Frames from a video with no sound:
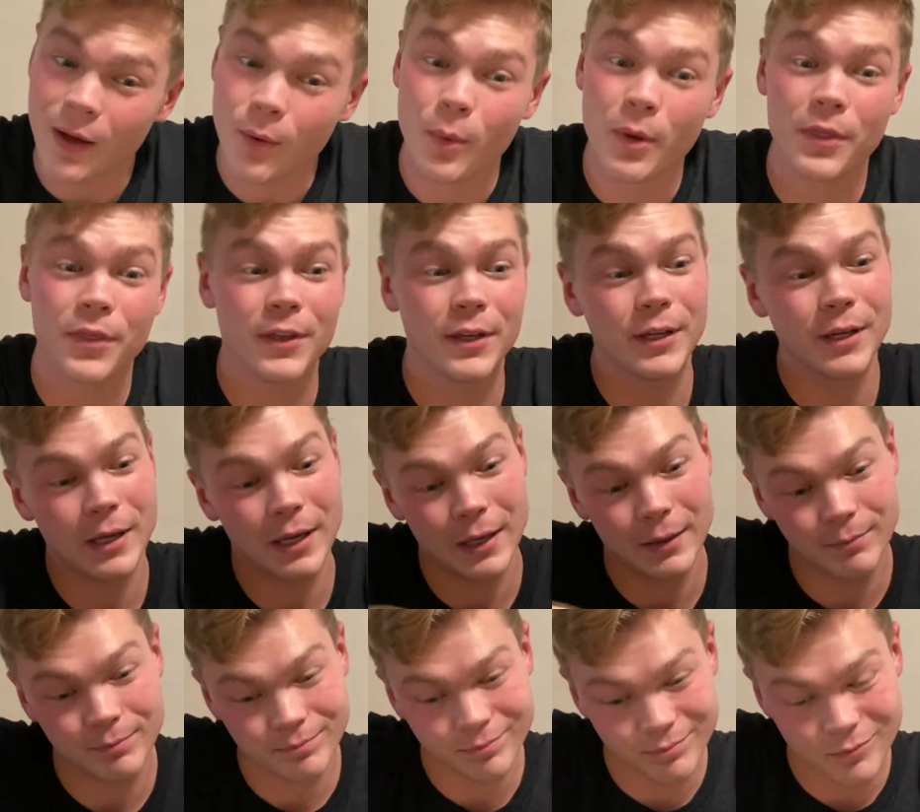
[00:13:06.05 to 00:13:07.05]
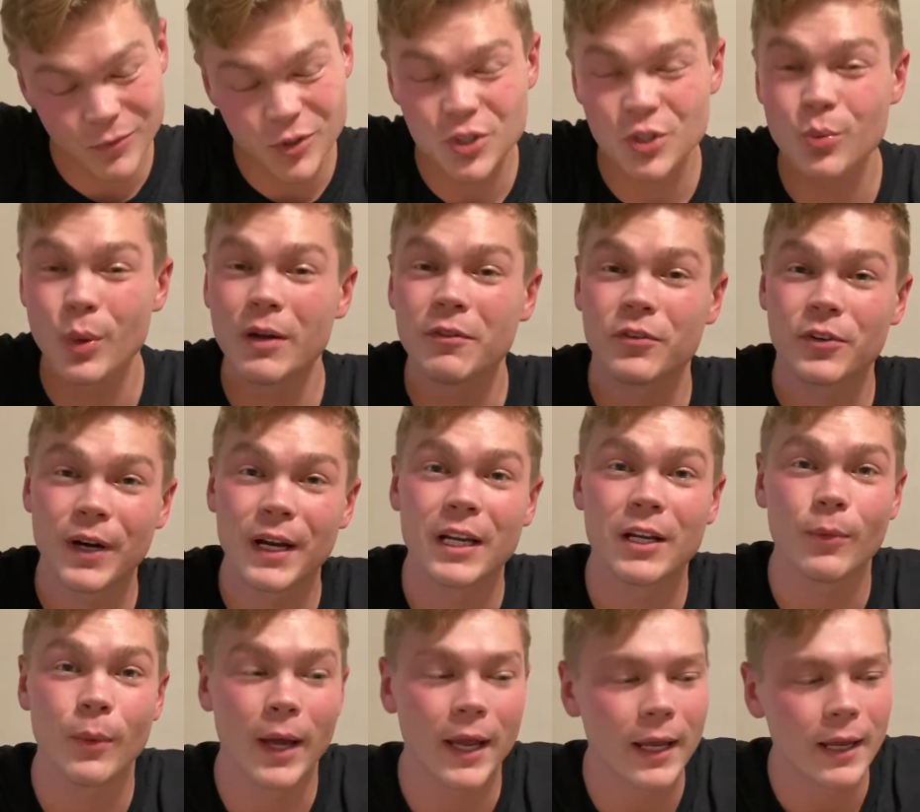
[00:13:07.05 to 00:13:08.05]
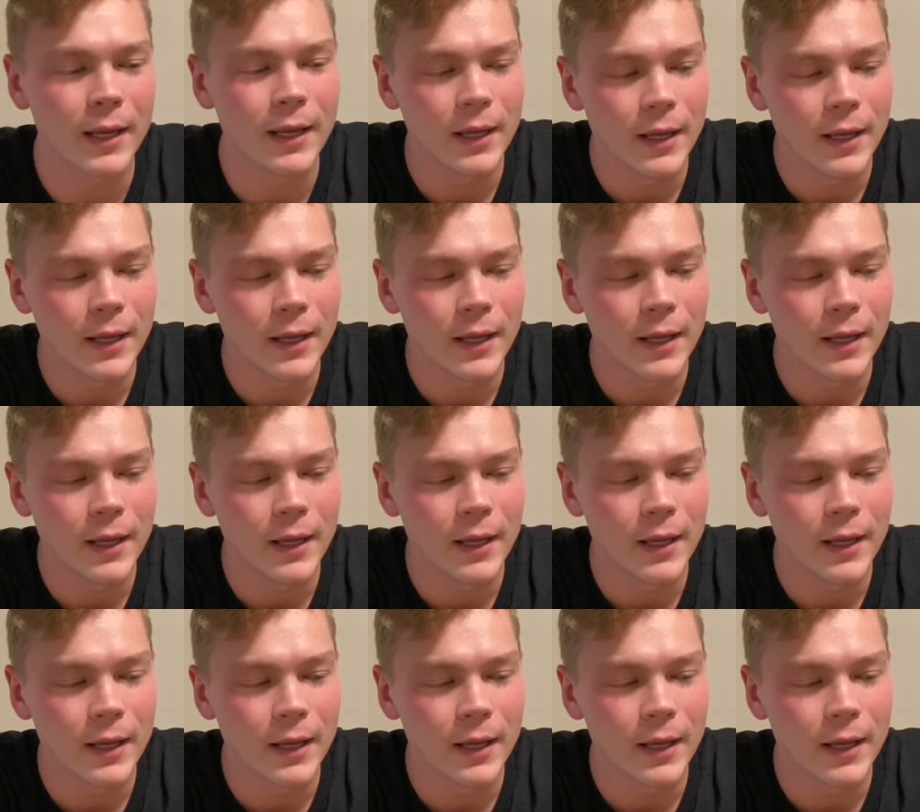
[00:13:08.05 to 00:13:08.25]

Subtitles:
with a Swiffer anyway,